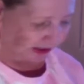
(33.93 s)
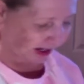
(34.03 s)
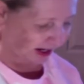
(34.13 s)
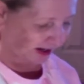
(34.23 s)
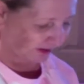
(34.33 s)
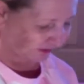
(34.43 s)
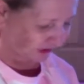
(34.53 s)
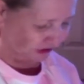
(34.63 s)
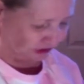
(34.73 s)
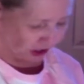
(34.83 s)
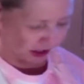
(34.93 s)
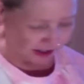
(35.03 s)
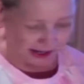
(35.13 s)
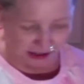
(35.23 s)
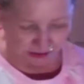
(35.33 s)
Okay, first
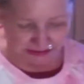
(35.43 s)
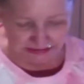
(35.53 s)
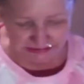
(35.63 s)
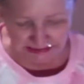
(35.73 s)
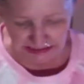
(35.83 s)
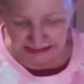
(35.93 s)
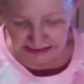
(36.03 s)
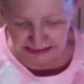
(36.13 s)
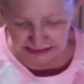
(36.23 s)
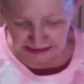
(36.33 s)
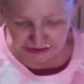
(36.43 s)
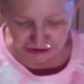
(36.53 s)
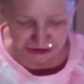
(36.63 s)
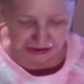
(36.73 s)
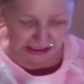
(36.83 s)
card out is Enid,
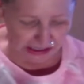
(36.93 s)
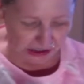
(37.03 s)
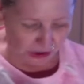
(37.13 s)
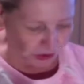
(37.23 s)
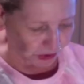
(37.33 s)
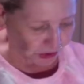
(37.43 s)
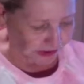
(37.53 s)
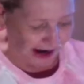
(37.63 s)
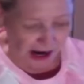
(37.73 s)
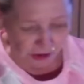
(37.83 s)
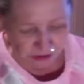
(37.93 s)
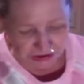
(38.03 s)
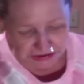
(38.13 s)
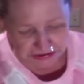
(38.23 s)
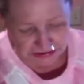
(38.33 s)
she who
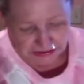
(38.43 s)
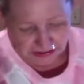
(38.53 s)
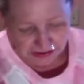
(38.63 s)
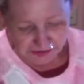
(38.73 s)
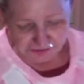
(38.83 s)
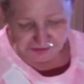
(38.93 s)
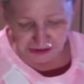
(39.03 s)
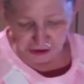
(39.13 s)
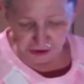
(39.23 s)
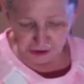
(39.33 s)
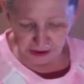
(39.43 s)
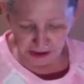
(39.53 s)
doubts, fear,